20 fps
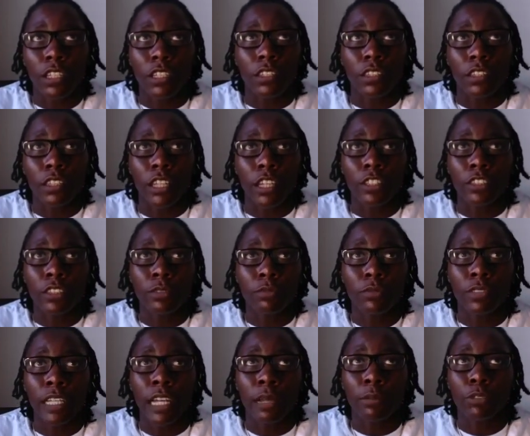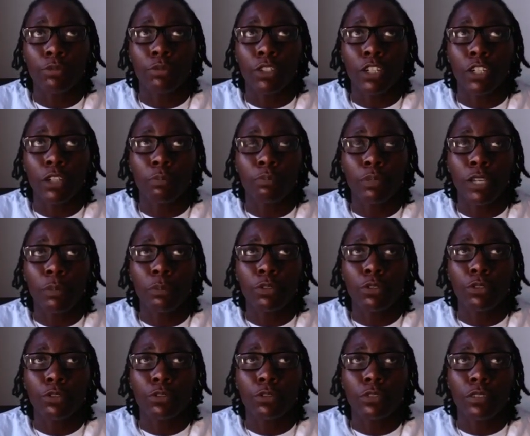there's some times where
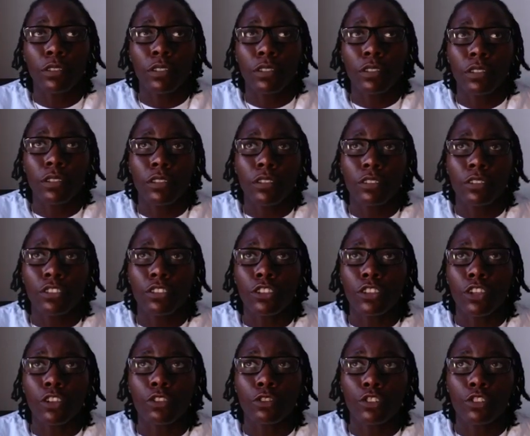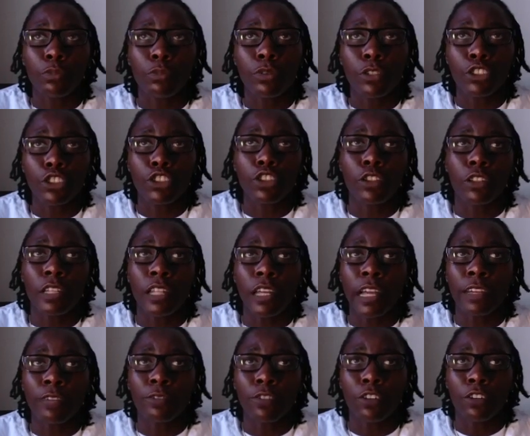people, you put your
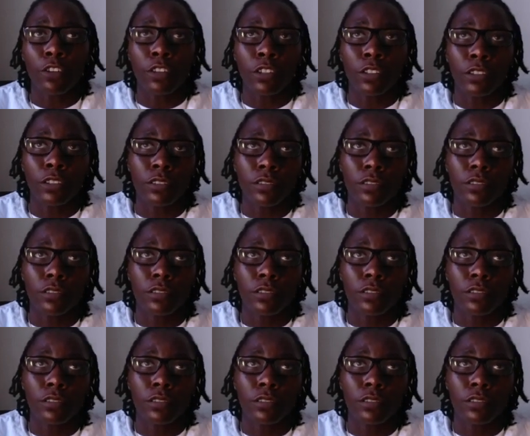life on.